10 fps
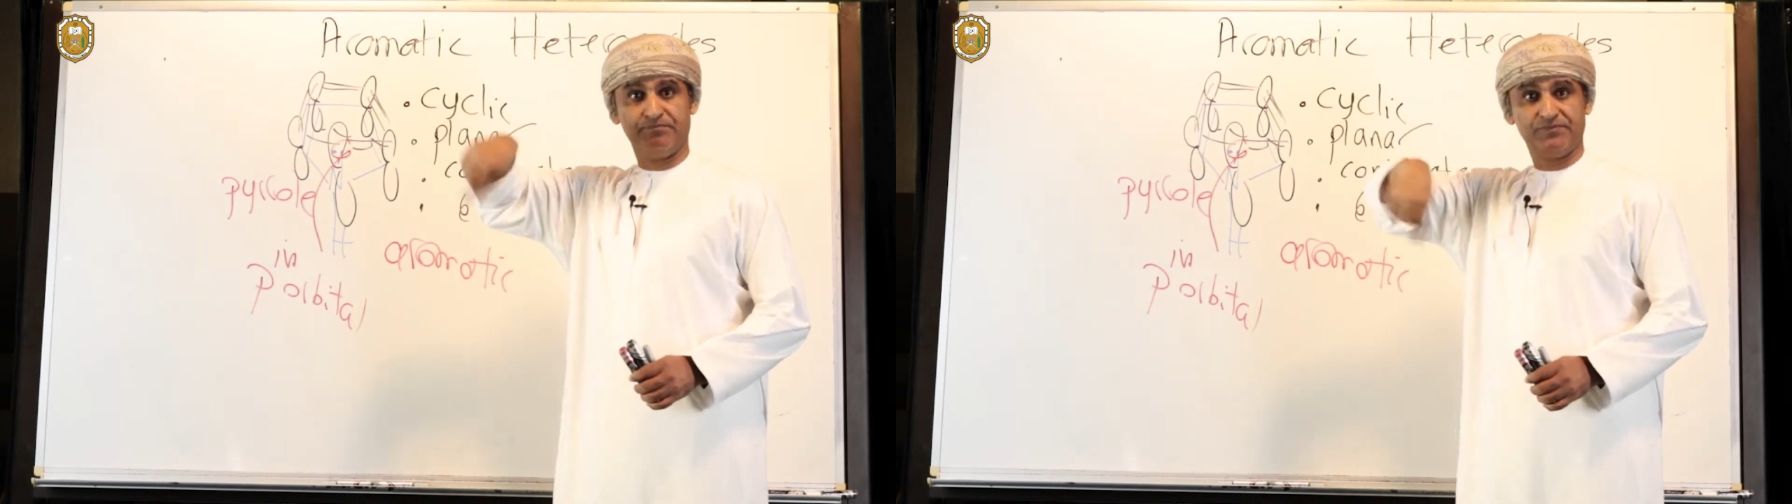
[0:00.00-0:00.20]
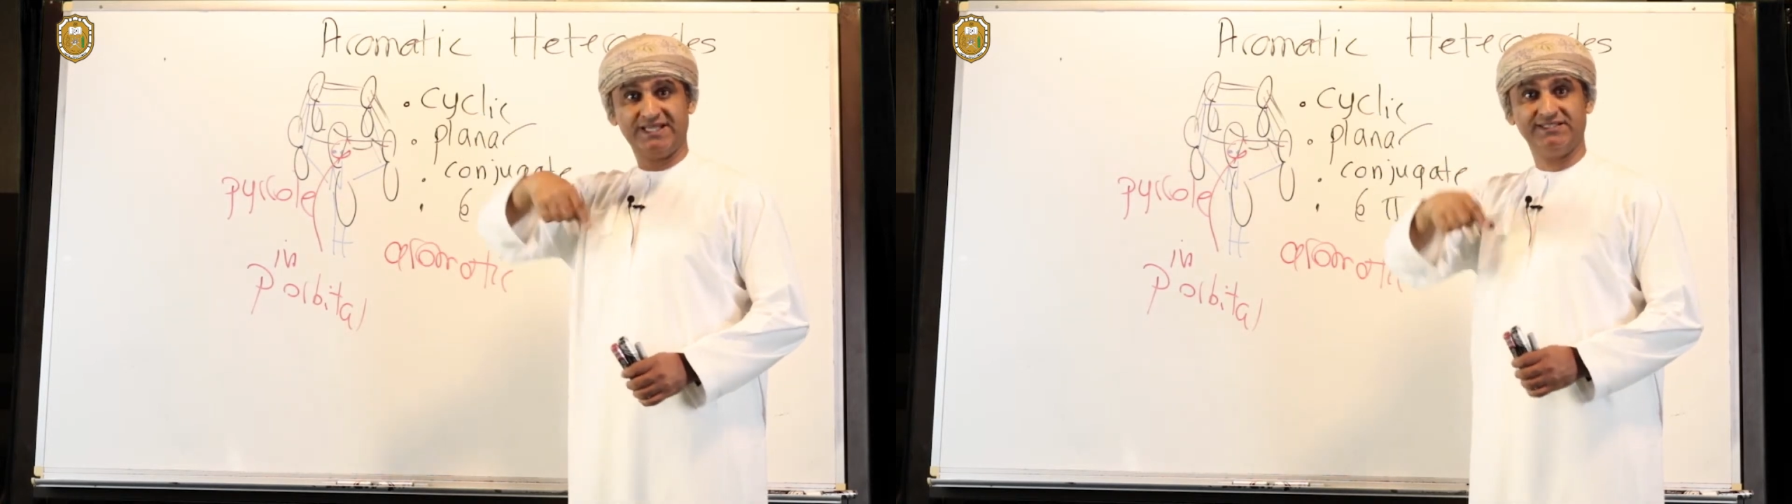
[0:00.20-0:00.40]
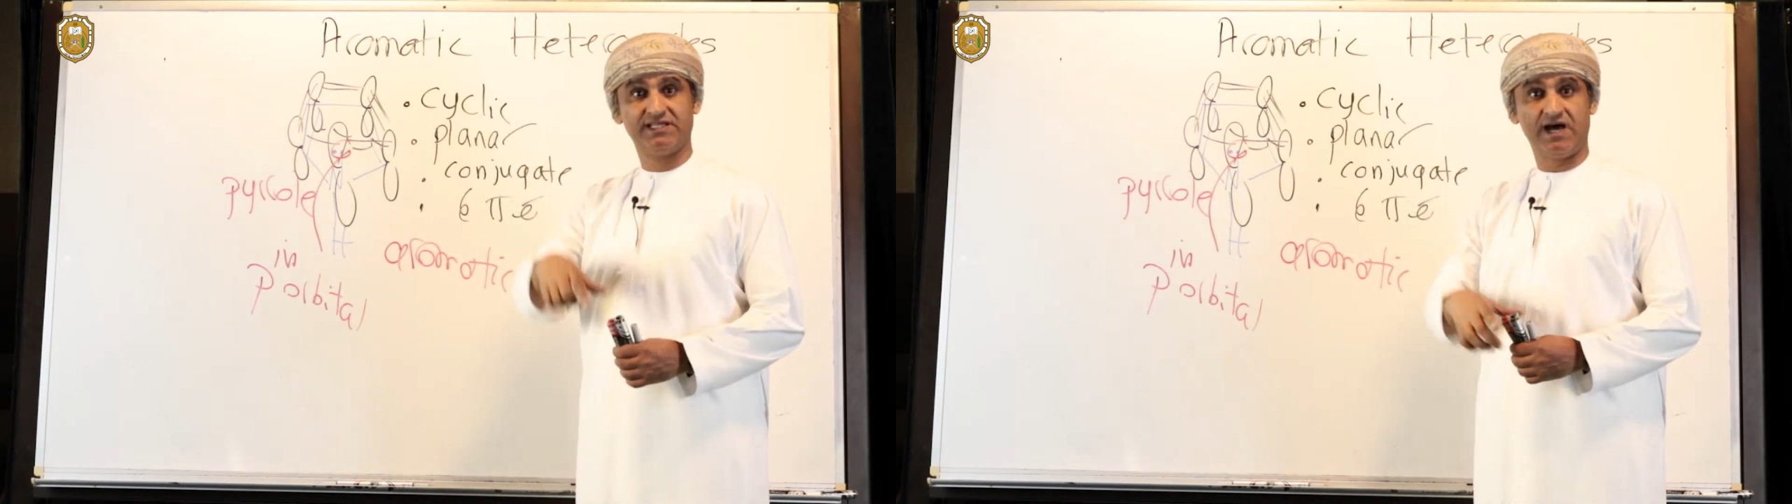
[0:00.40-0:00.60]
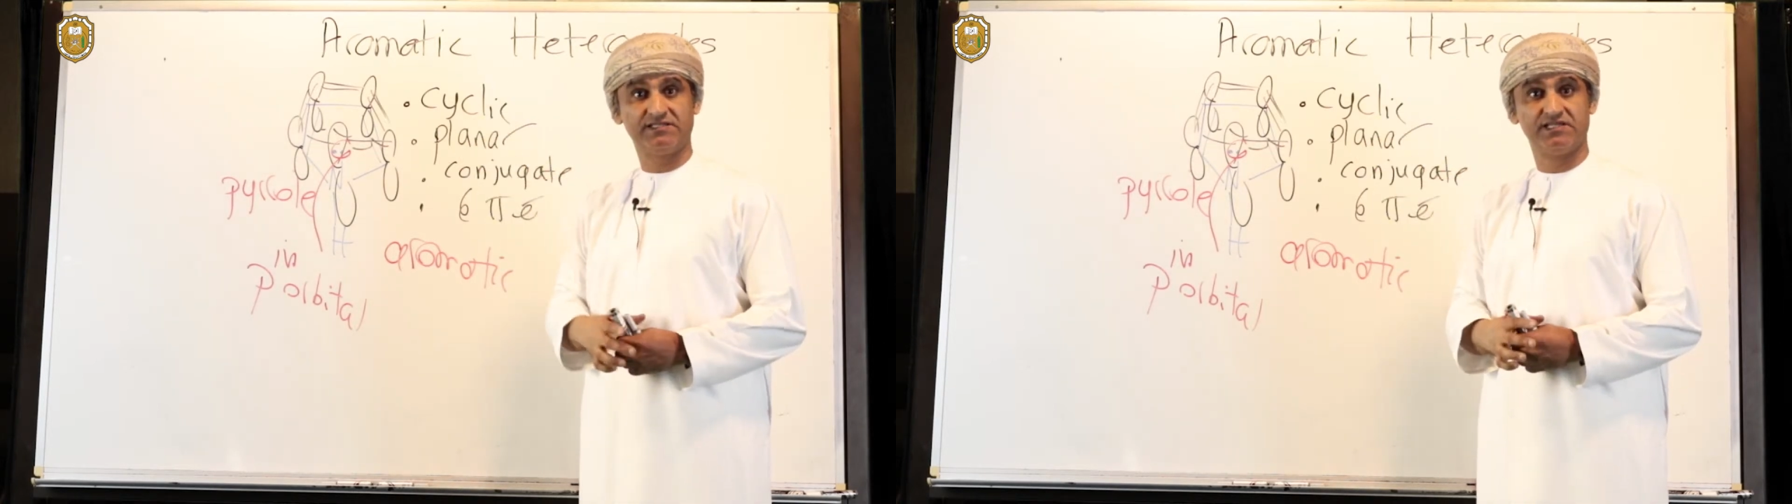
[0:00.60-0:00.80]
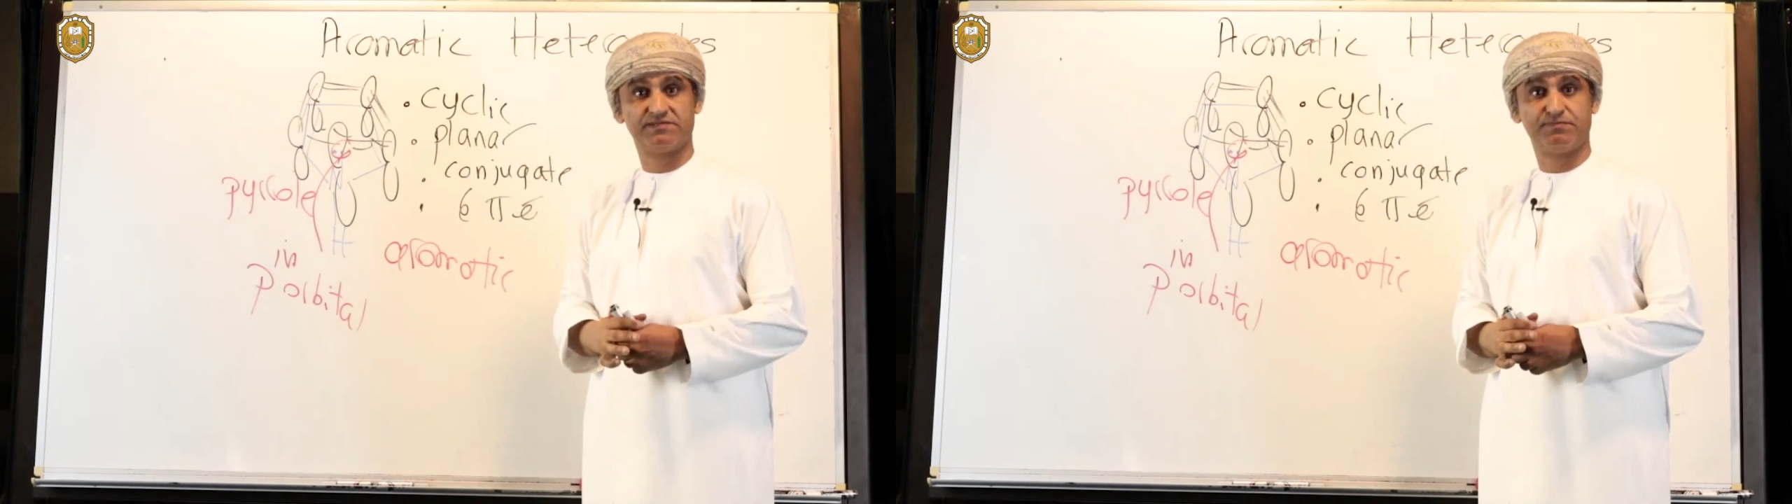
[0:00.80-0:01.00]

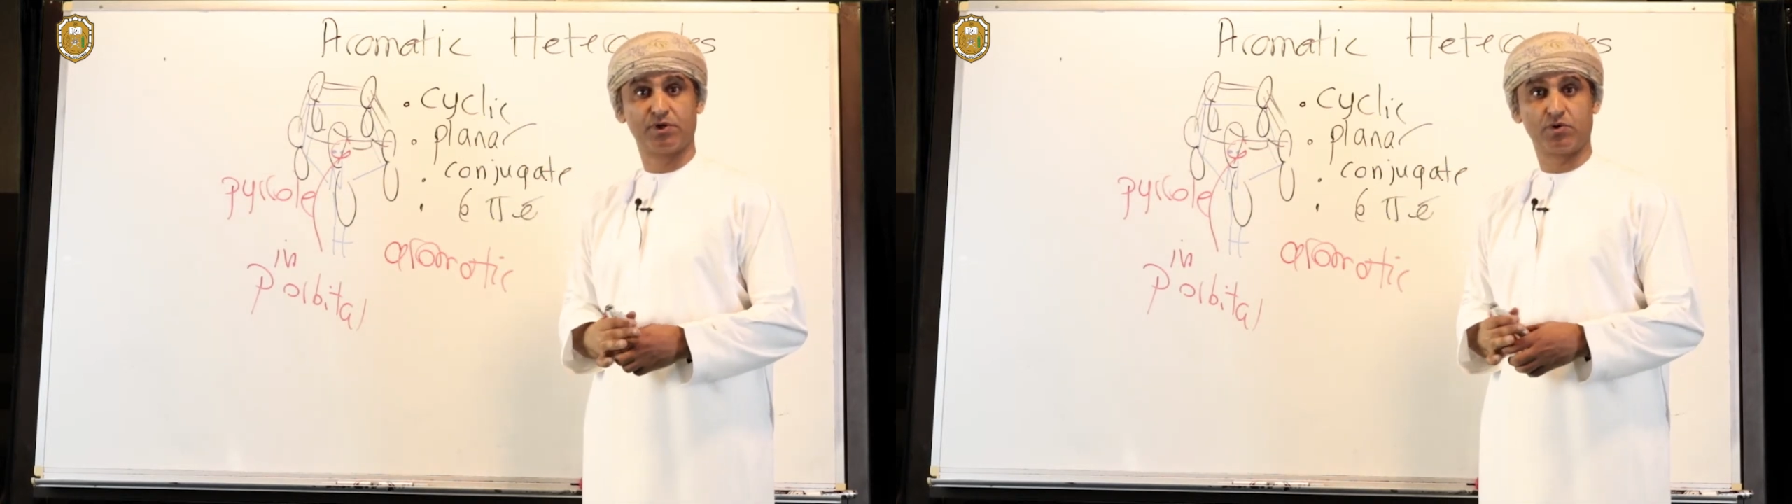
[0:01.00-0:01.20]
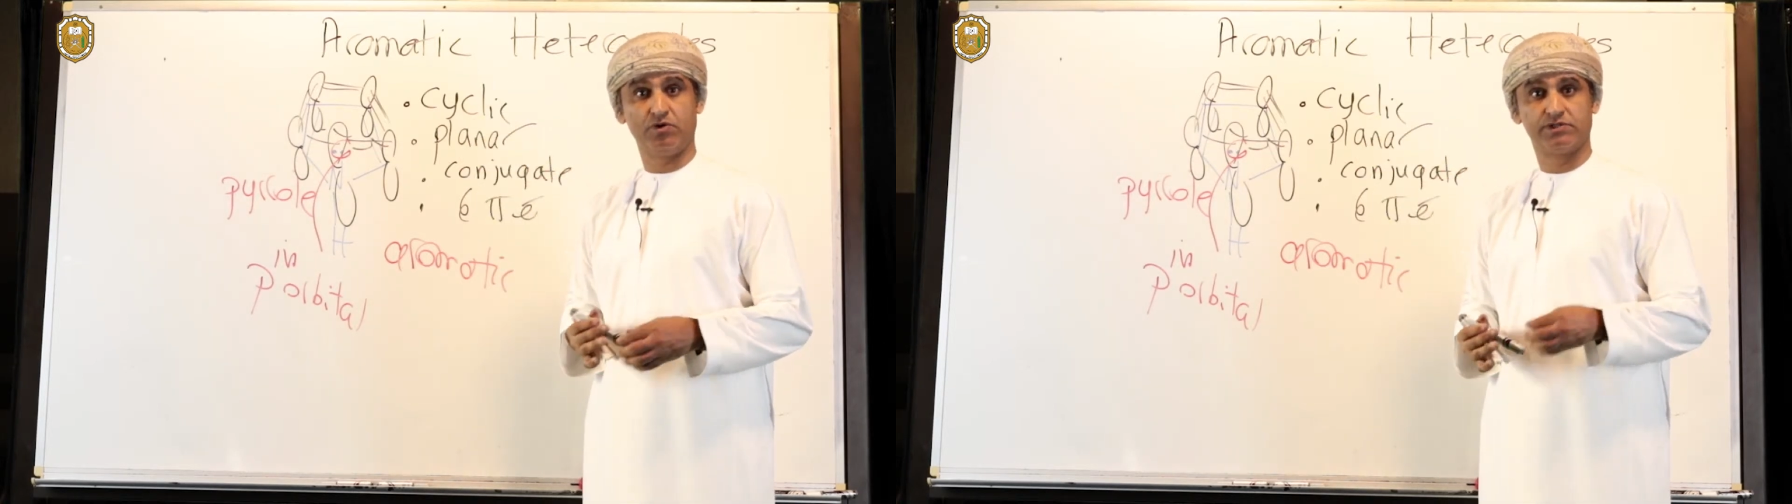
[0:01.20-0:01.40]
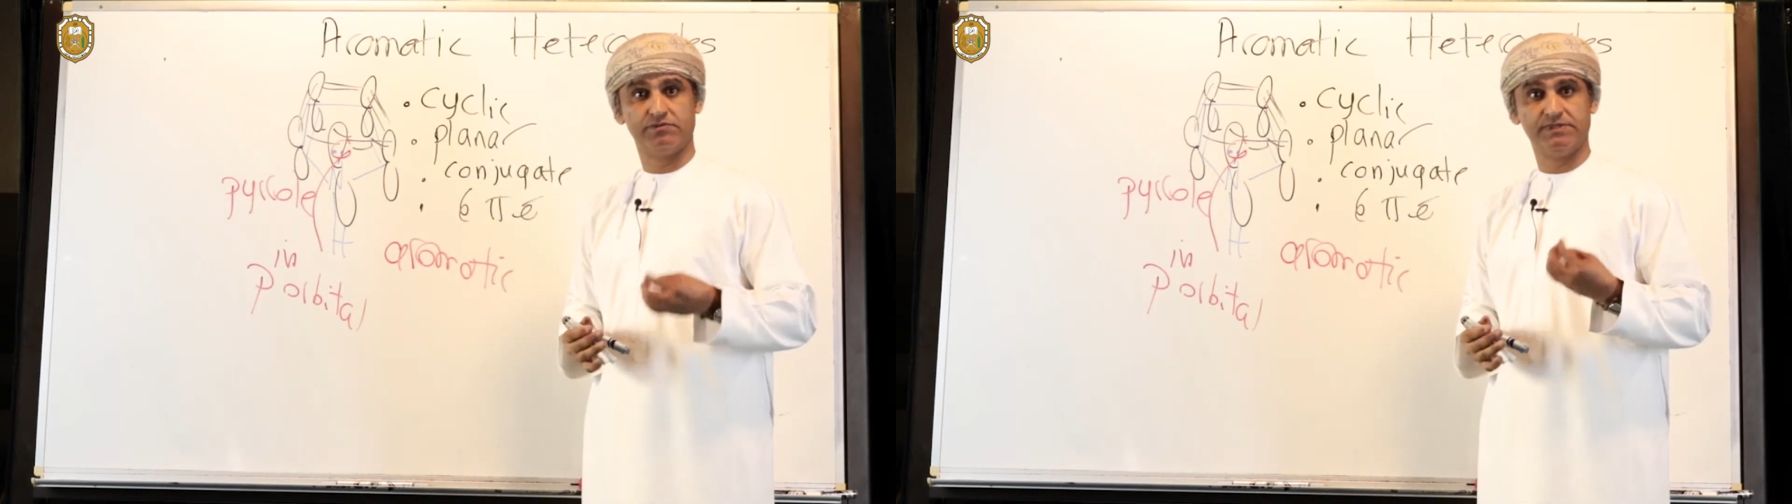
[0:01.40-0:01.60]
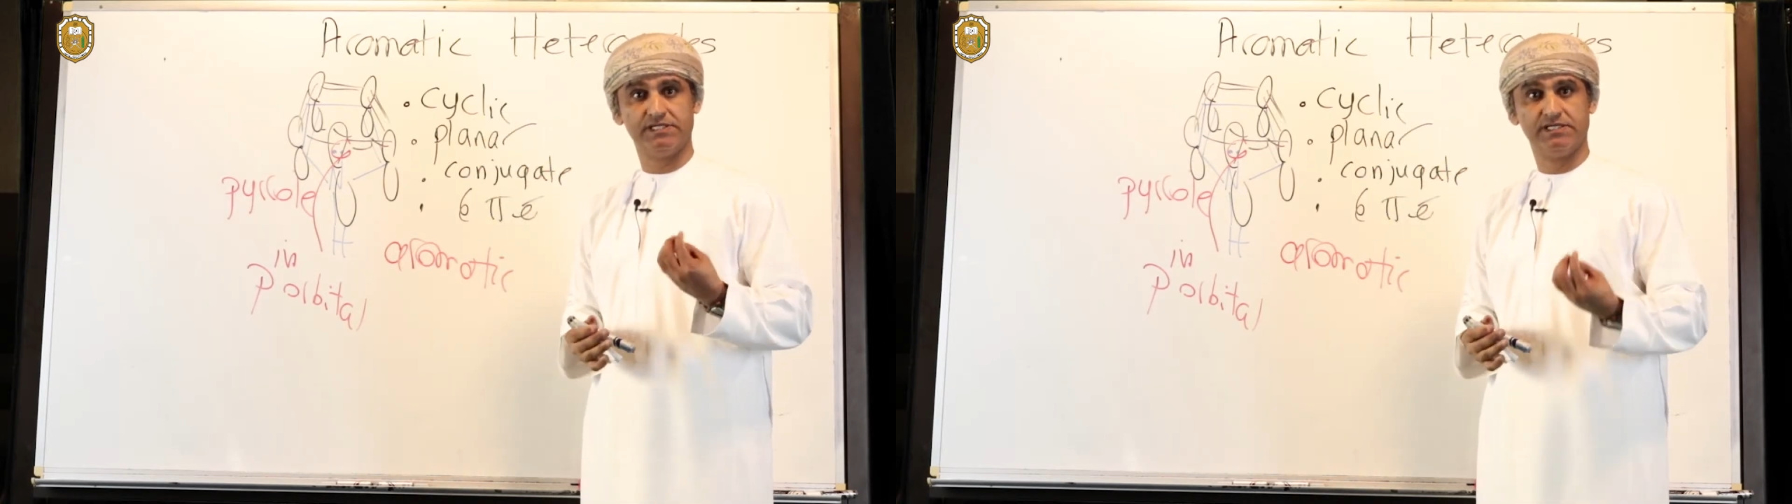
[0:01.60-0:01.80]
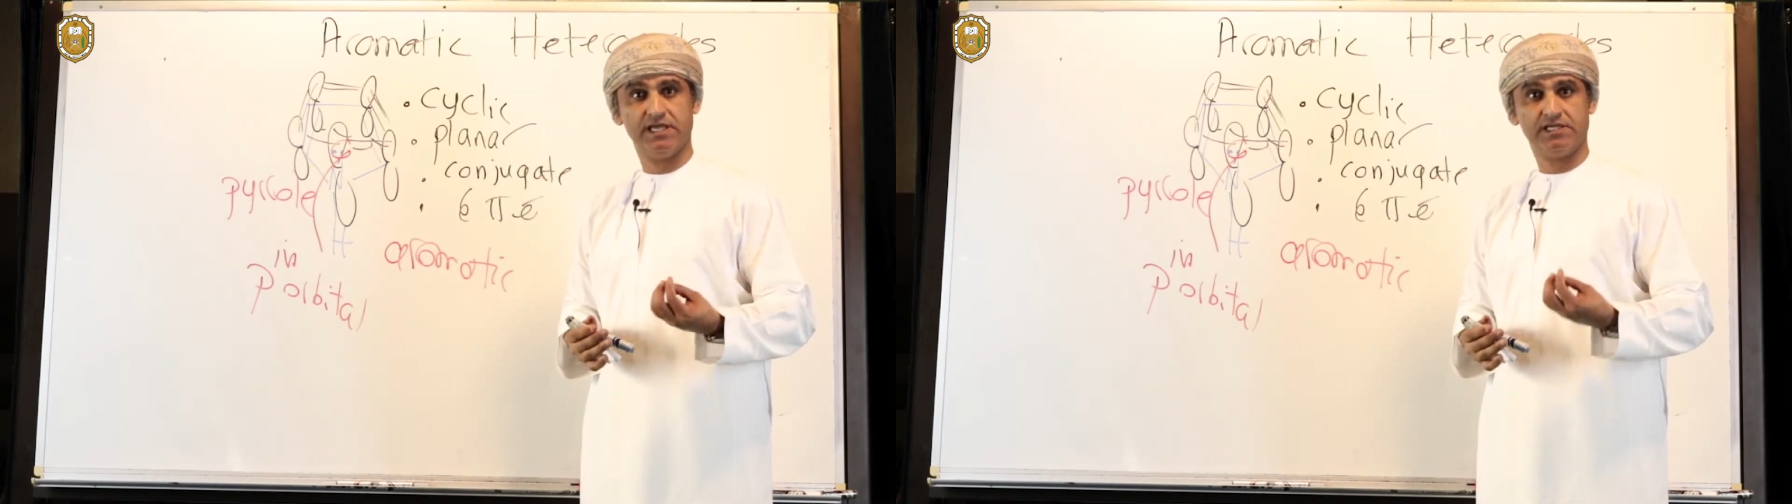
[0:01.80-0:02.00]
entitles pyrrole to be